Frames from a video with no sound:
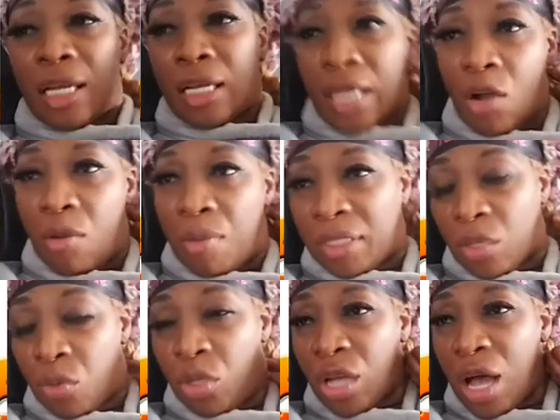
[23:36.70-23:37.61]
I remember
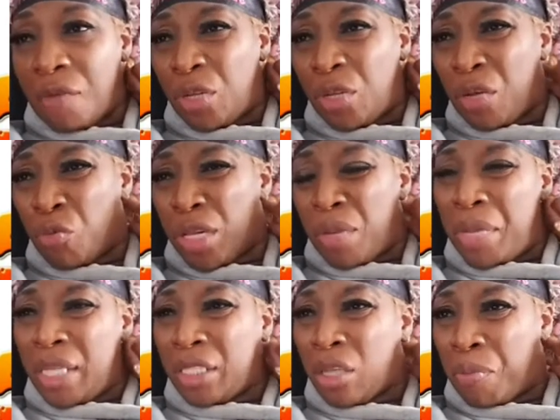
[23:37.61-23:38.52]
so we used to have, but they, they
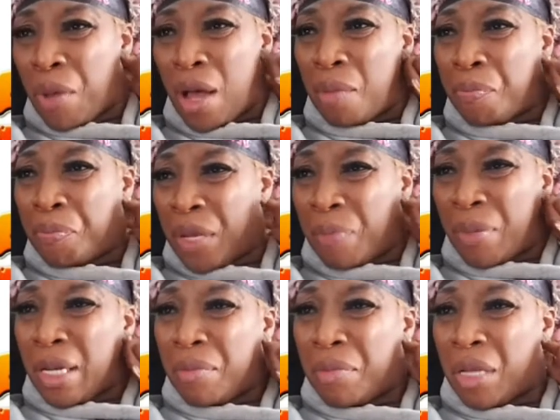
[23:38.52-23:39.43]
mix of um
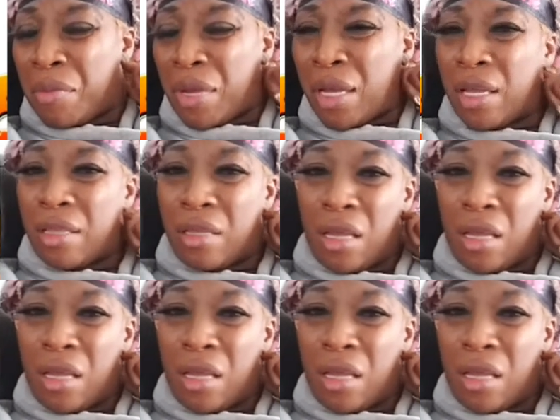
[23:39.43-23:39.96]
paper them name again.